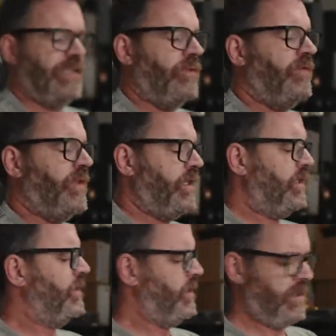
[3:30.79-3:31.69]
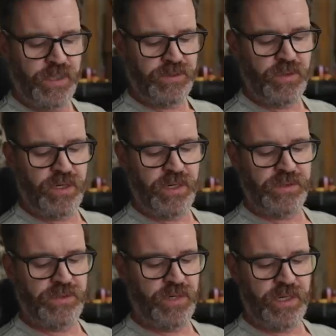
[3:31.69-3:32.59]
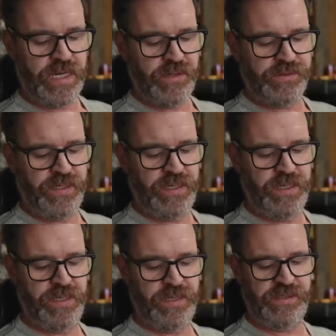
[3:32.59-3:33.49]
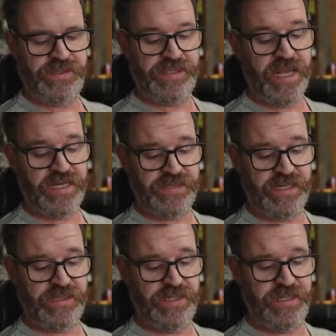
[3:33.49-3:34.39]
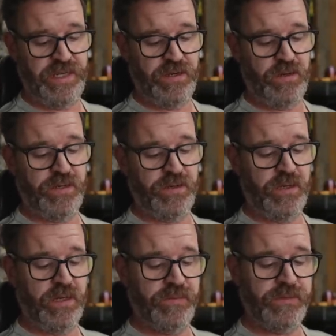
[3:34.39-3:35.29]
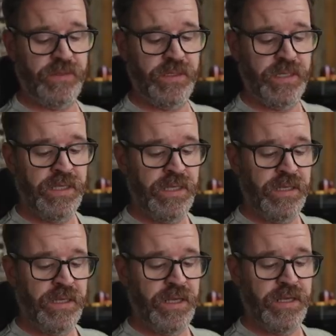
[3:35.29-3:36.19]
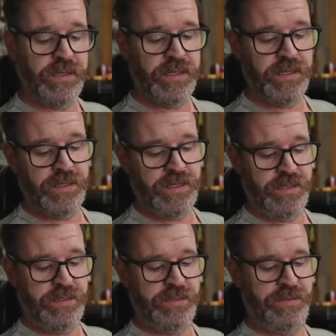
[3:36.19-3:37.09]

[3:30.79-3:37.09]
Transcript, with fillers: is over there? We got trigger in, trigger out, status LED on or off, and then a, uh,